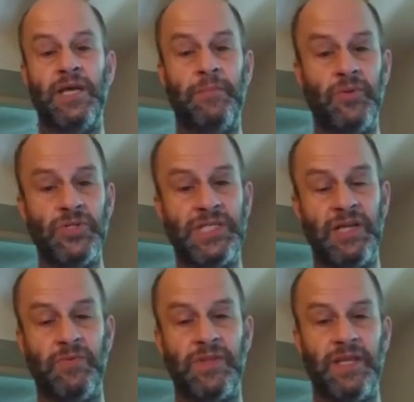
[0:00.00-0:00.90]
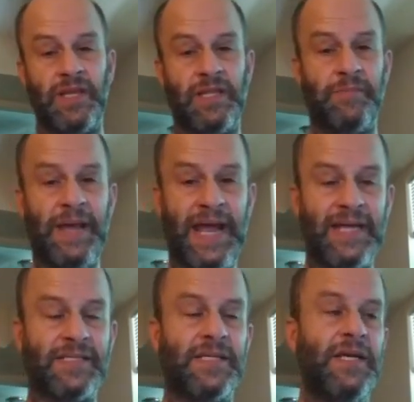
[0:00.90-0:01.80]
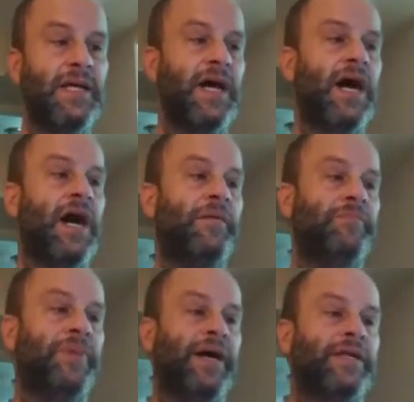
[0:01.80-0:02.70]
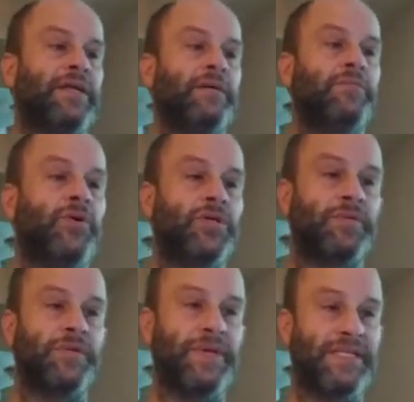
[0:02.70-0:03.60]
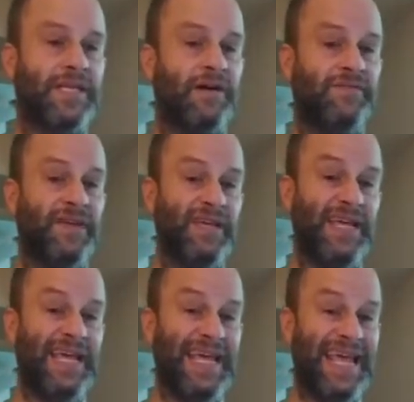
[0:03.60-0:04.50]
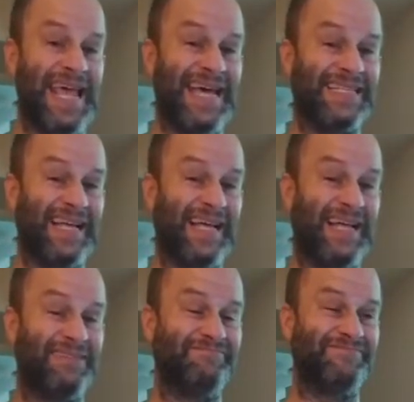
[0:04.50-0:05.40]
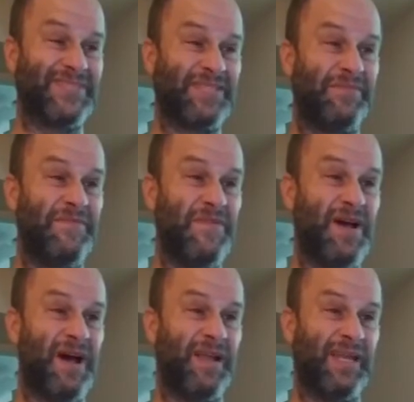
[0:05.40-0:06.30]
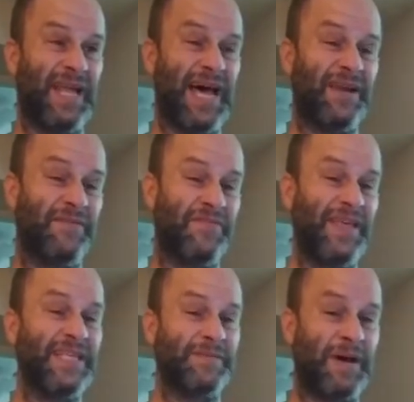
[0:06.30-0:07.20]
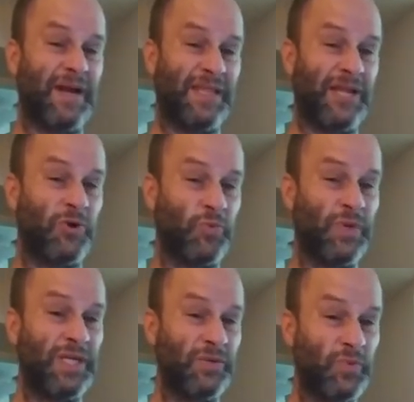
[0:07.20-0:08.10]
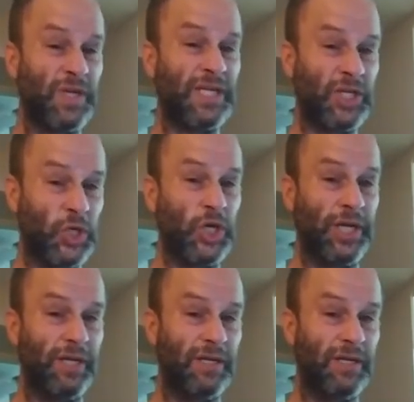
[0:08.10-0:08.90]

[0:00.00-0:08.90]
temples did with it in the past, um, but Buddhism itself has some a lot of things about it that are really, really good